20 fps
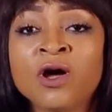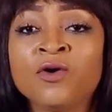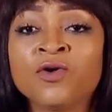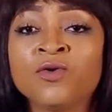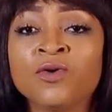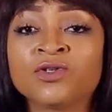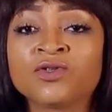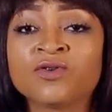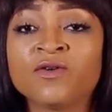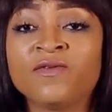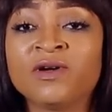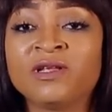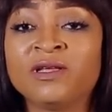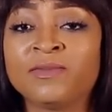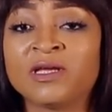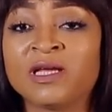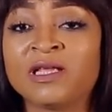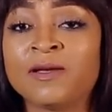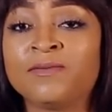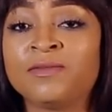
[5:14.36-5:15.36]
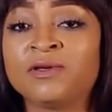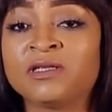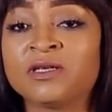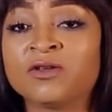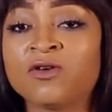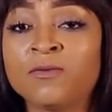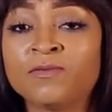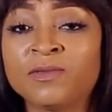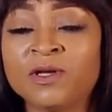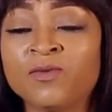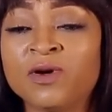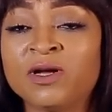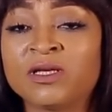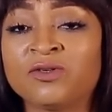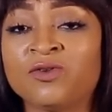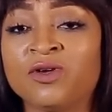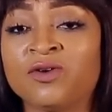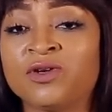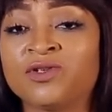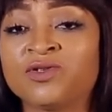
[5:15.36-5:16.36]
or you want to go for a limited liability company where
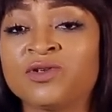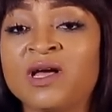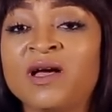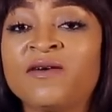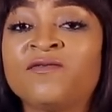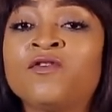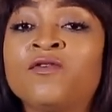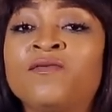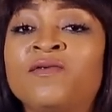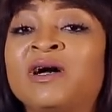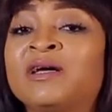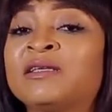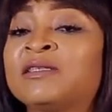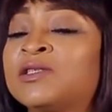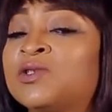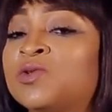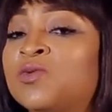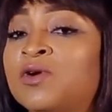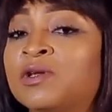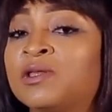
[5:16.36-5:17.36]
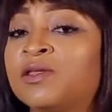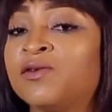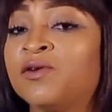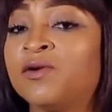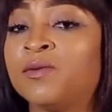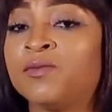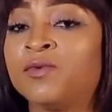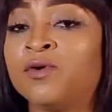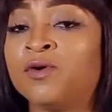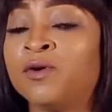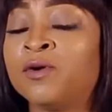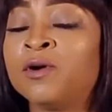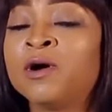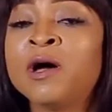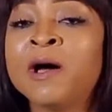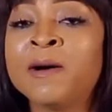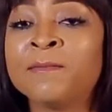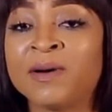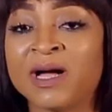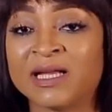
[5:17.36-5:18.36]
you're going to have over two or three or more
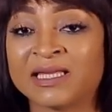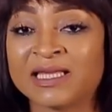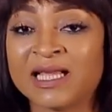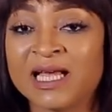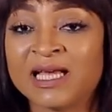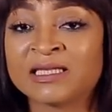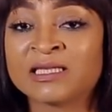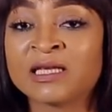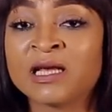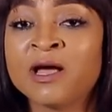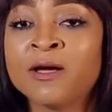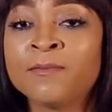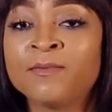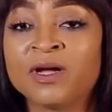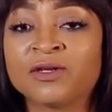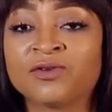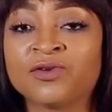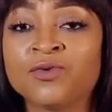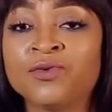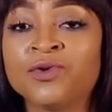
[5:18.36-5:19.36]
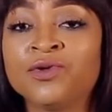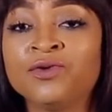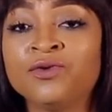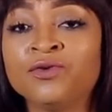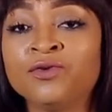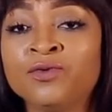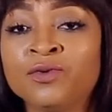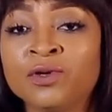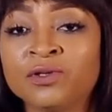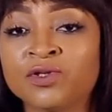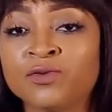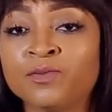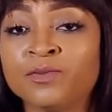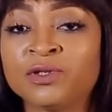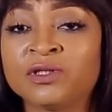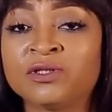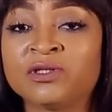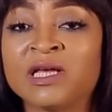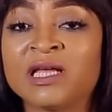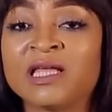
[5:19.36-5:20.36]
partners partnering with you to
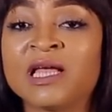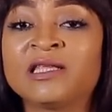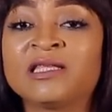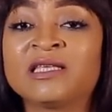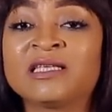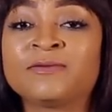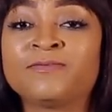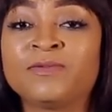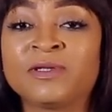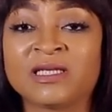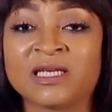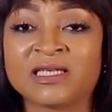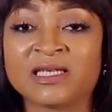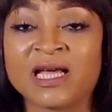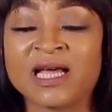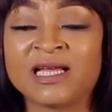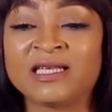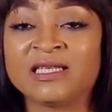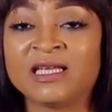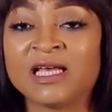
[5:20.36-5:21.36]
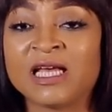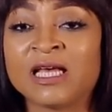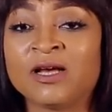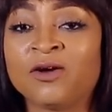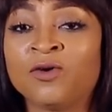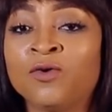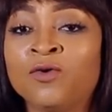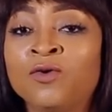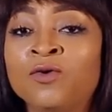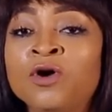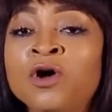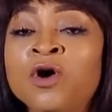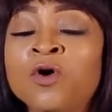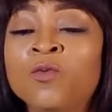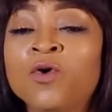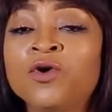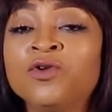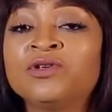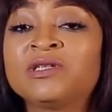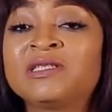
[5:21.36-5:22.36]
put together this business idea or
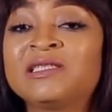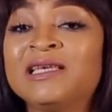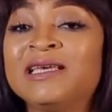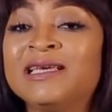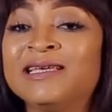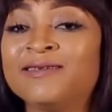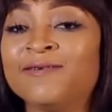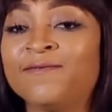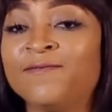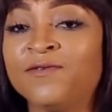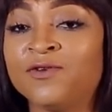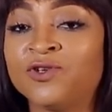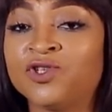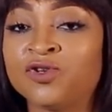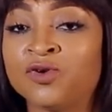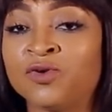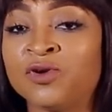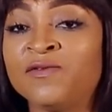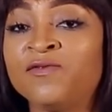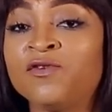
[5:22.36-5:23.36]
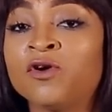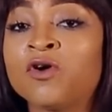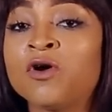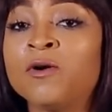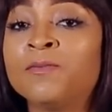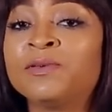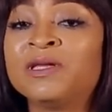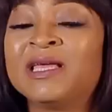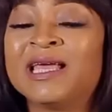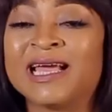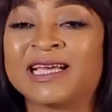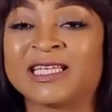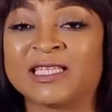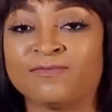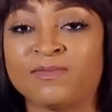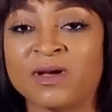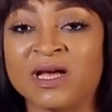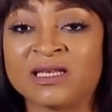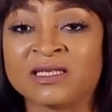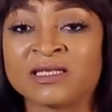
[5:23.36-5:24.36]
what you see in the future if your company
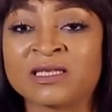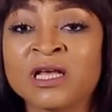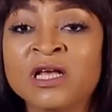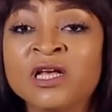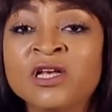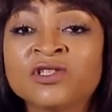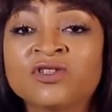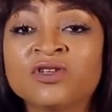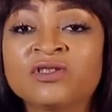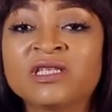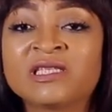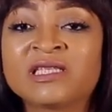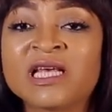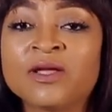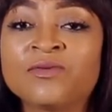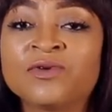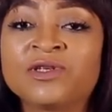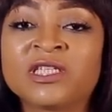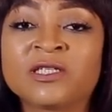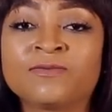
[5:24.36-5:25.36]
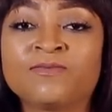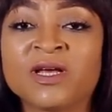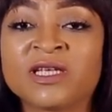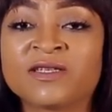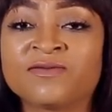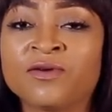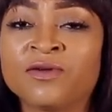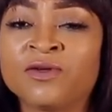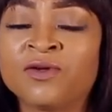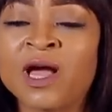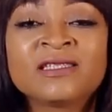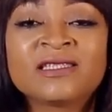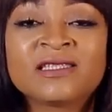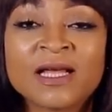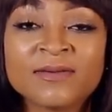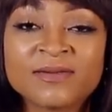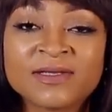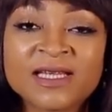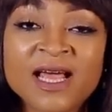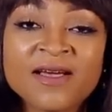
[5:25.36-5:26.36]
expands. So decide which is best for you.
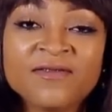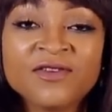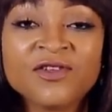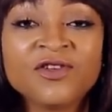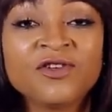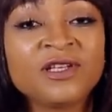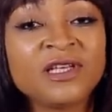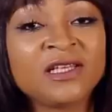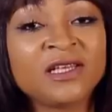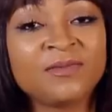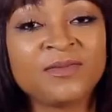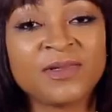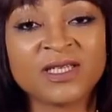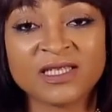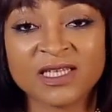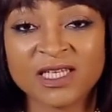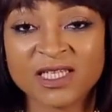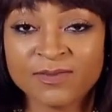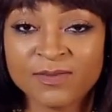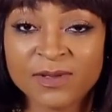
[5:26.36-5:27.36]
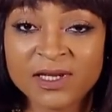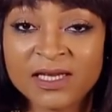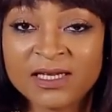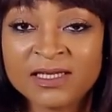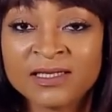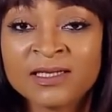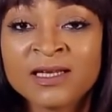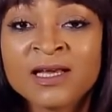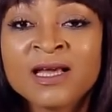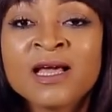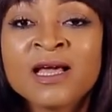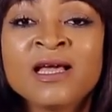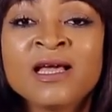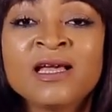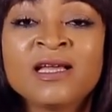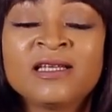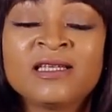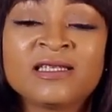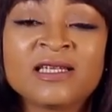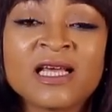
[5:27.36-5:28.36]
Step 7, you need a business plan.
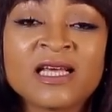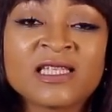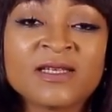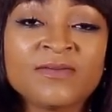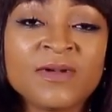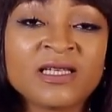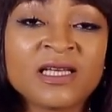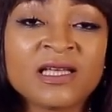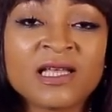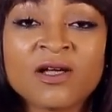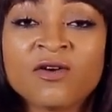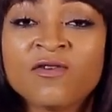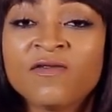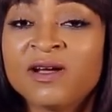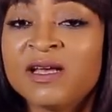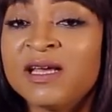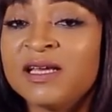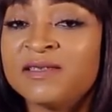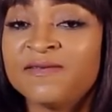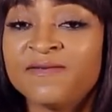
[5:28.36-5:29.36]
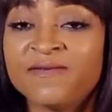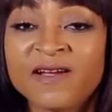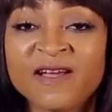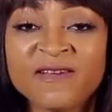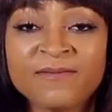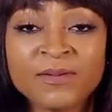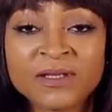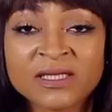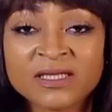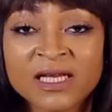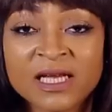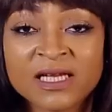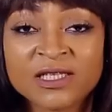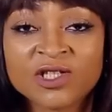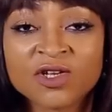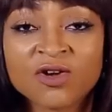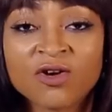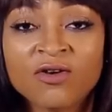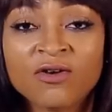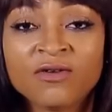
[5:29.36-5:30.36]
It is estimated that over
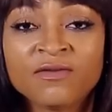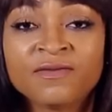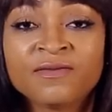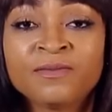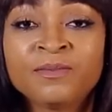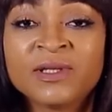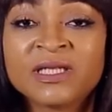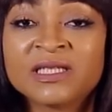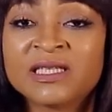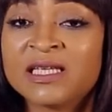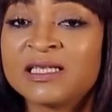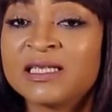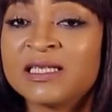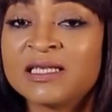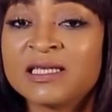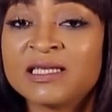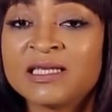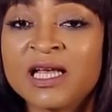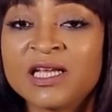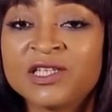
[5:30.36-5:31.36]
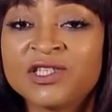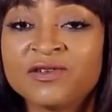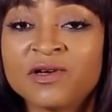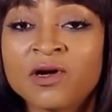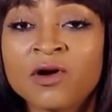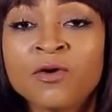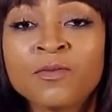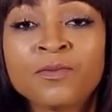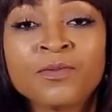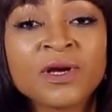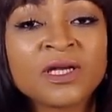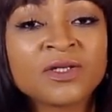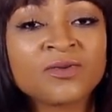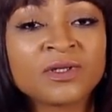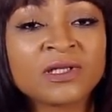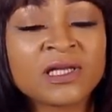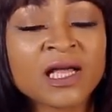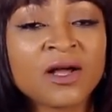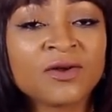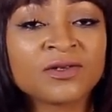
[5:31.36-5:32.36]
85% of businesses in Nigeria operate
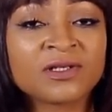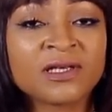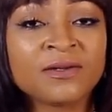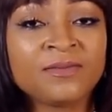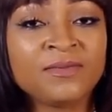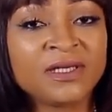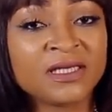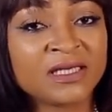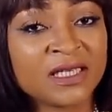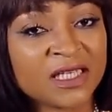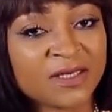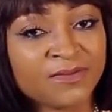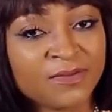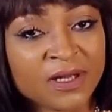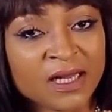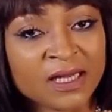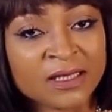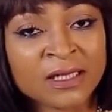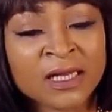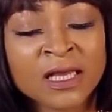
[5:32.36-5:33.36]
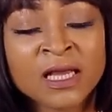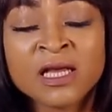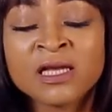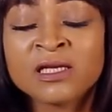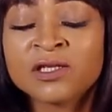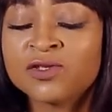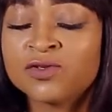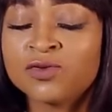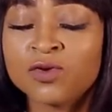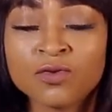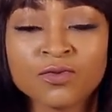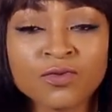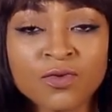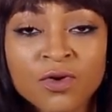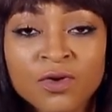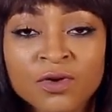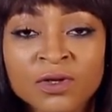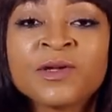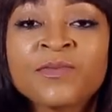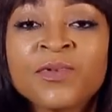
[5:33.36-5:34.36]
without a business plan. So
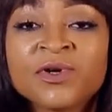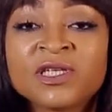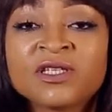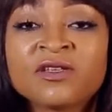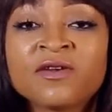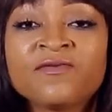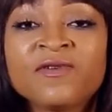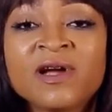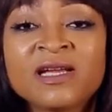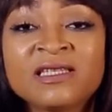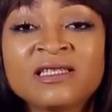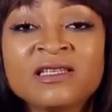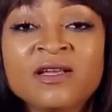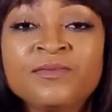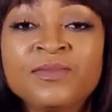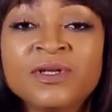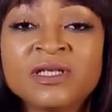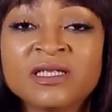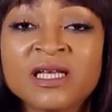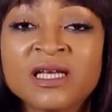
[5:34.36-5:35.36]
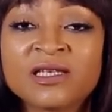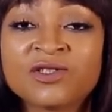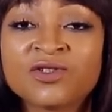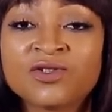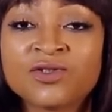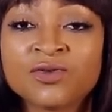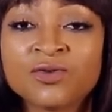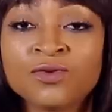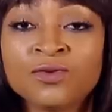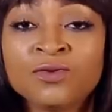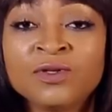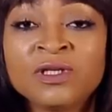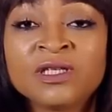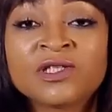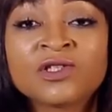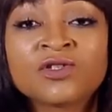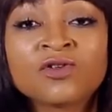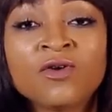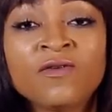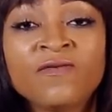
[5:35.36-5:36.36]
wrong. The process of writing a business tool
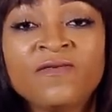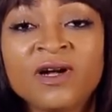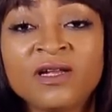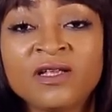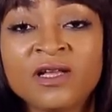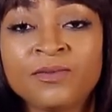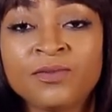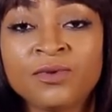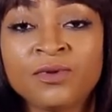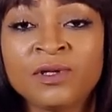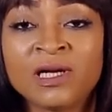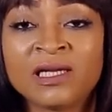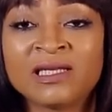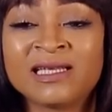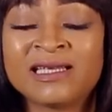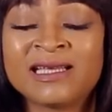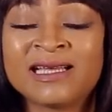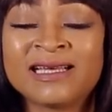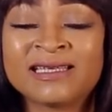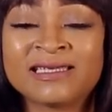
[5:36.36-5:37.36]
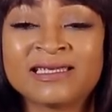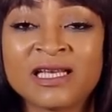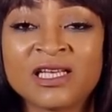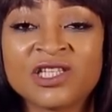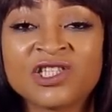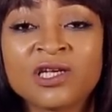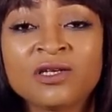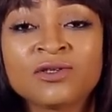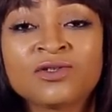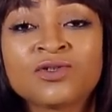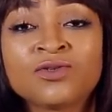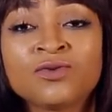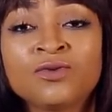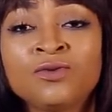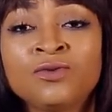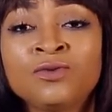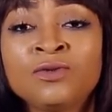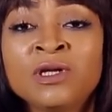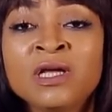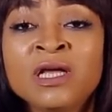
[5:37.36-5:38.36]
is so valuable and an essential
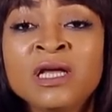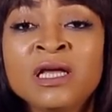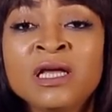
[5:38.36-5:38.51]
tool